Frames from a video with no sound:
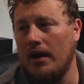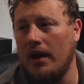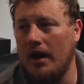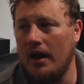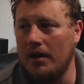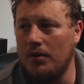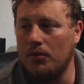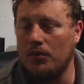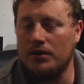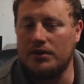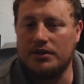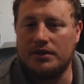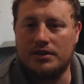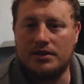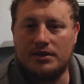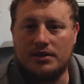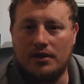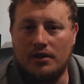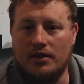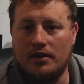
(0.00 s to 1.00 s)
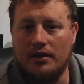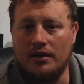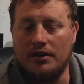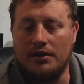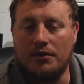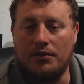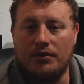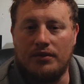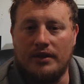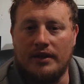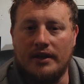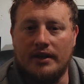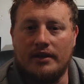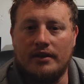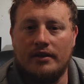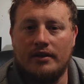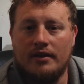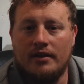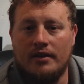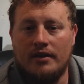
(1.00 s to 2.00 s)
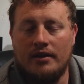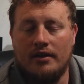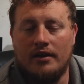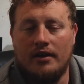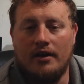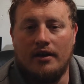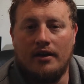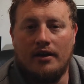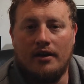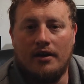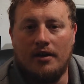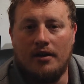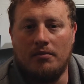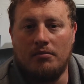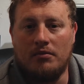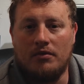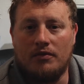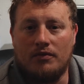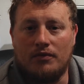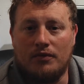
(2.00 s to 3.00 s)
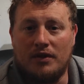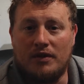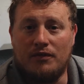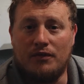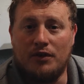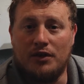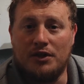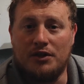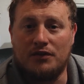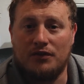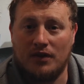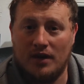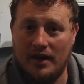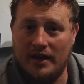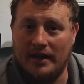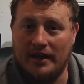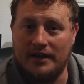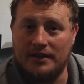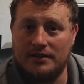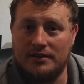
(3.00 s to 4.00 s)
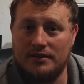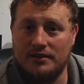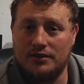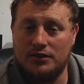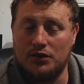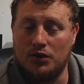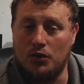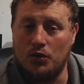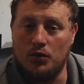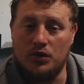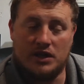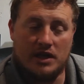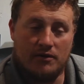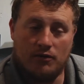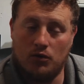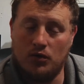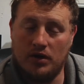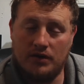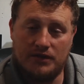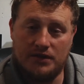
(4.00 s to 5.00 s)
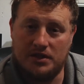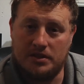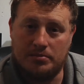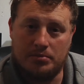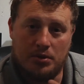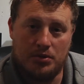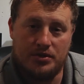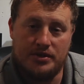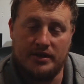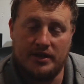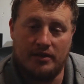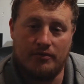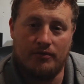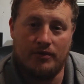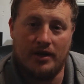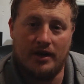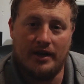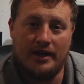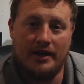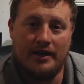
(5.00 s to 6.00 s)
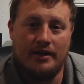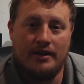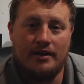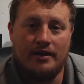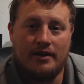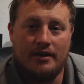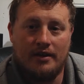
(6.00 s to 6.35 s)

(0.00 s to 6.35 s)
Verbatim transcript: I want to start a new thing, um, Free Footage Fridays. So whichever one of us is posting on Friday,